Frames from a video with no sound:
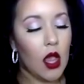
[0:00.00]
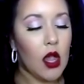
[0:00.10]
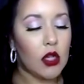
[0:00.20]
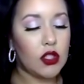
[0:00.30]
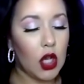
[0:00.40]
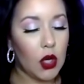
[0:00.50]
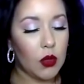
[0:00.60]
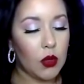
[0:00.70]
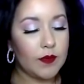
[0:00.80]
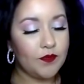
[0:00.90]

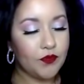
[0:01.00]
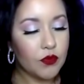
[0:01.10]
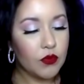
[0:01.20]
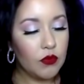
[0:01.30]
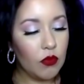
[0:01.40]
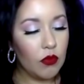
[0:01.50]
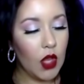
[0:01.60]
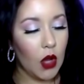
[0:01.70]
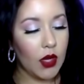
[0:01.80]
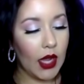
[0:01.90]
So,
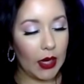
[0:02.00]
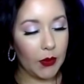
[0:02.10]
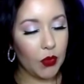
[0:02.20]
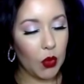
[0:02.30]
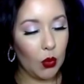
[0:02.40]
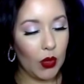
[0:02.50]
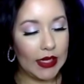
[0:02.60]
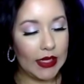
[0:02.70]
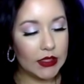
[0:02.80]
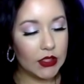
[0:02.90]
okay, we
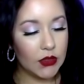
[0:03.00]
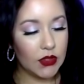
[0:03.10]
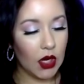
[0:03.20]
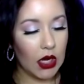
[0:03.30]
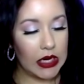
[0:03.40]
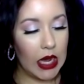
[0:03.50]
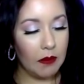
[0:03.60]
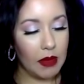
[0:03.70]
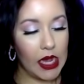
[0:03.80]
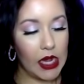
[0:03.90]
need to talk
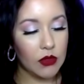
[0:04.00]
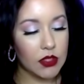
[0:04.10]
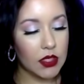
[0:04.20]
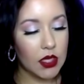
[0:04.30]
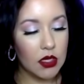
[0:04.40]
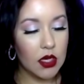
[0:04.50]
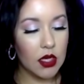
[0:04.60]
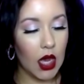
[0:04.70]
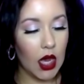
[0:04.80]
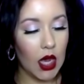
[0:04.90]
about,
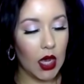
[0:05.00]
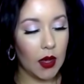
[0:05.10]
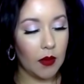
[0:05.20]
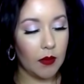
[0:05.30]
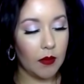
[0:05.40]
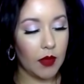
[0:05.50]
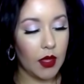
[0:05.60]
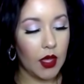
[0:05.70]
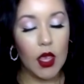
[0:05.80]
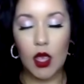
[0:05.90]
I
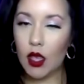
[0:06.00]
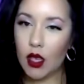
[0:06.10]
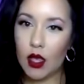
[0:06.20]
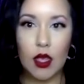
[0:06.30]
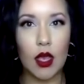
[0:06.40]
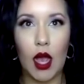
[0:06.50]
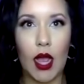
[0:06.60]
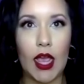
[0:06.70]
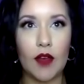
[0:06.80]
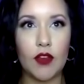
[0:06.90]

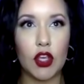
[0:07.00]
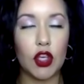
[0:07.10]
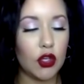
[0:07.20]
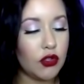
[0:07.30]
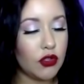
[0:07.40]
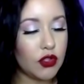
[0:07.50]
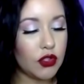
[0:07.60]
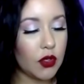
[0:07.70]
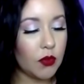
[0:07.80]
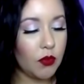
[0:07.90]
have a
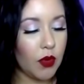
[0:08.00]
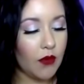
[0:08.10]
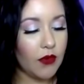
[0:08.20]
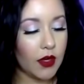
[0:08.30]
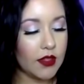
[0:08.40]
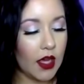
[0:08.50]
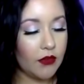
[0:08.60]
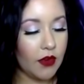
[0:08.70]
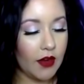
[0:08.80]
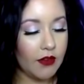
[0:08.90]
huge, first off,
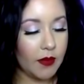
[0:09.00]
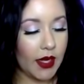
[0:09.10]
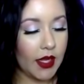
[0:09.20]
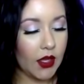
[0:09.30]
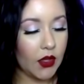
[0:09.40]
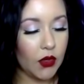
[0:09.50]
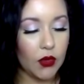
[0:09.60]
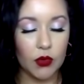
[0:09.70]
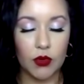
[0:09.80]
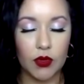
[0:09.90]
for everybody
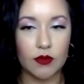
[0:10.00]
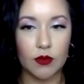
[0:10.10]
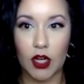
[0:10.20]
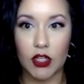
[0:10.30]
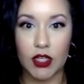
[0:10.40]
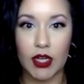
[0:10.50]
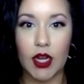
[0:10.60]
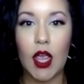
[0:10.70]
who is watching,